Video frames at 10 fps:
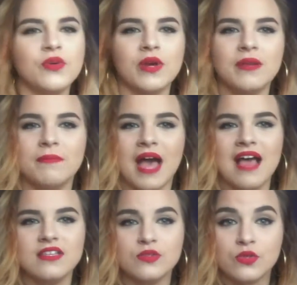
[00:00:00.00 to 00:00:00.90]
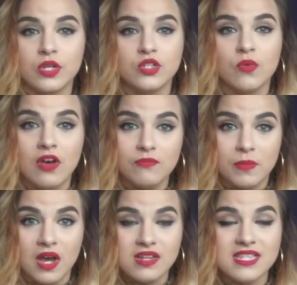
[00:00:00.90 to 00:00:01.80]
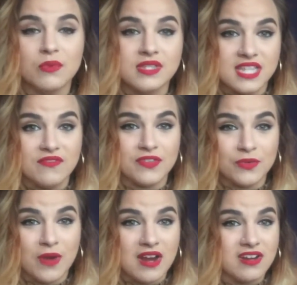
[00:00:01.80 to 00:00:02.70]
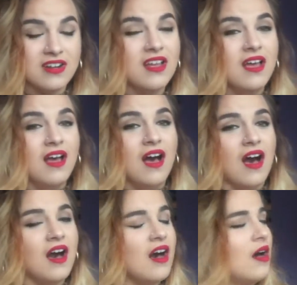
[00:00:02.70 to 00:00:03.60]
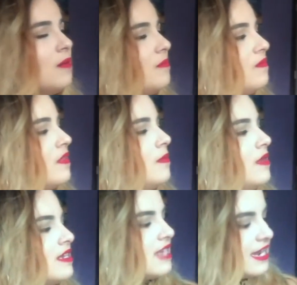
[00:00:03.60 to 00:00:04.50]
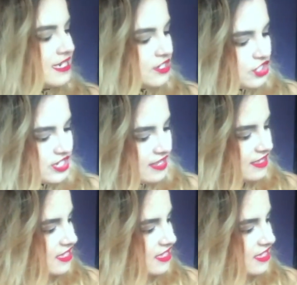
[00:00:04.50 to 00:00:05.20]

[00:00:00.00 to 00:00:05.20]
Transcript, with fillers: Quinn bat. This was only $12, I will say for the record, because I did just get